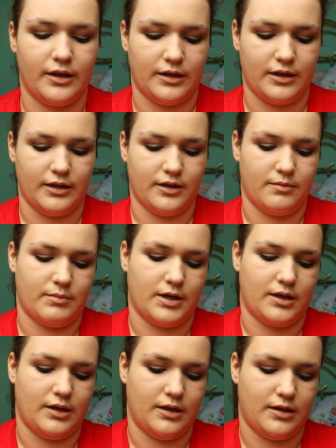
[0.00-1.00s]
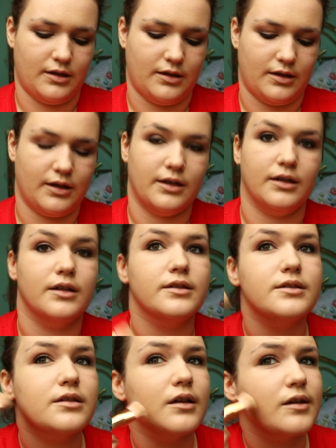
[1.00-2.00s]
in my
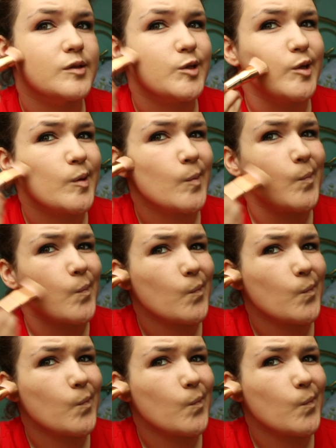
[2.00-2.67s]
Anastasia